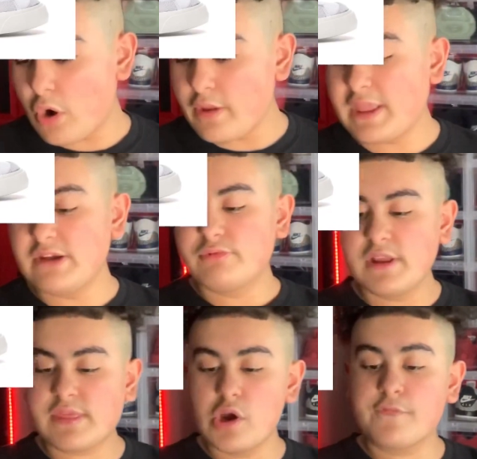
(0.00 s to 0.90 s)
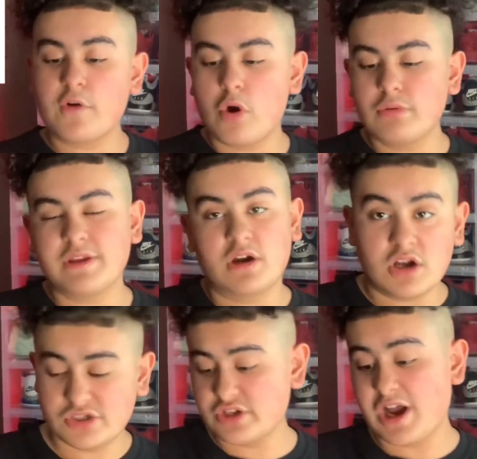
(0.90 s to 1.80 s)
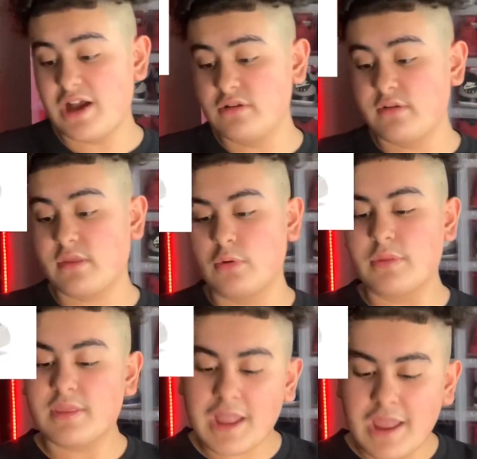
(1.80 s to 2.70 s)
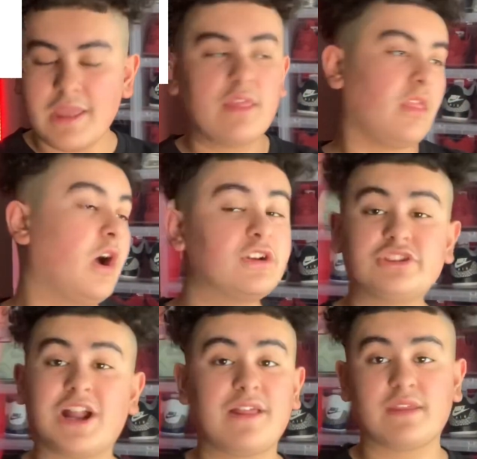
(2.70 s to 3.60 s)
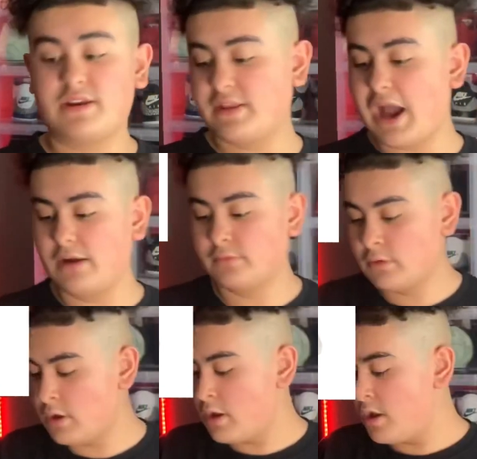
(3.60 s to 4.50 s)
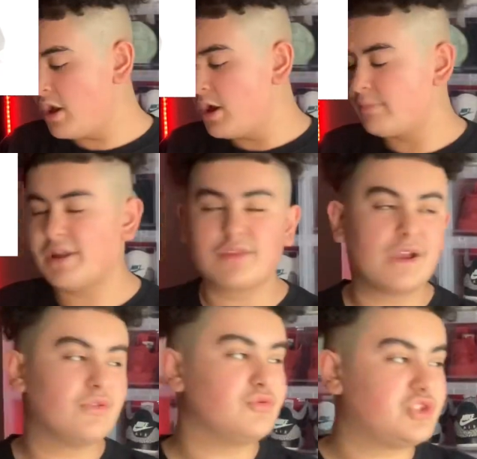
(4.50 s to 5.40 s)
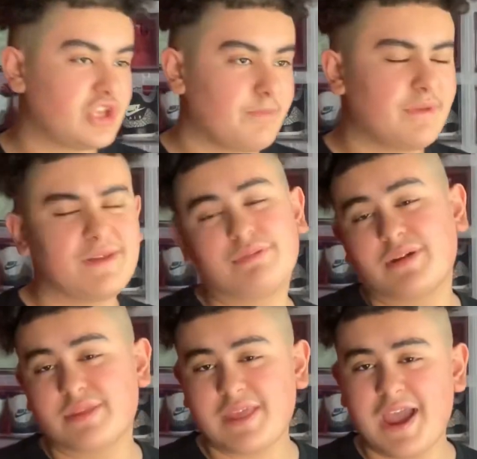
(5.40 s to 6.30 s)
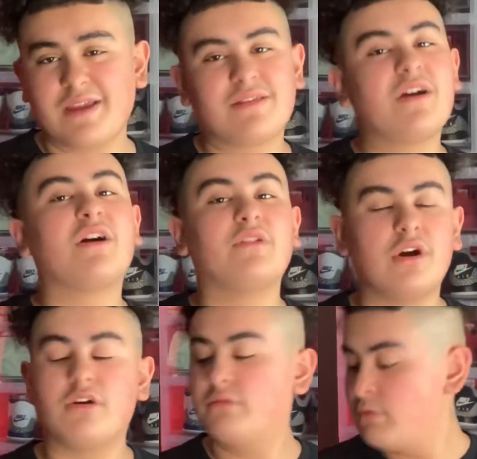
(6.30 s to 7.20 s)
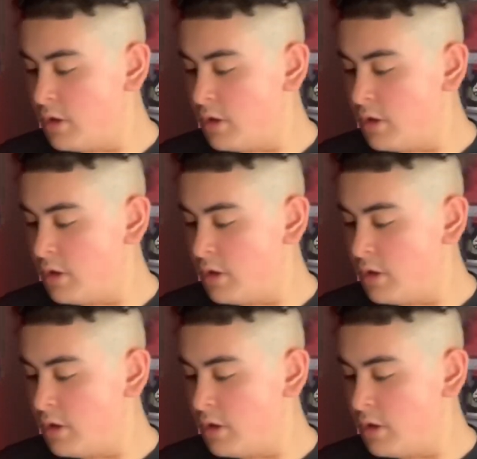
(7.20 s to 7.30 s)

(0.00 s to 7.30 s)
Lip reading: They retail for only $100, so it's not $100 on the dot. Plus you gotta do shipping, plus tax, y'all know.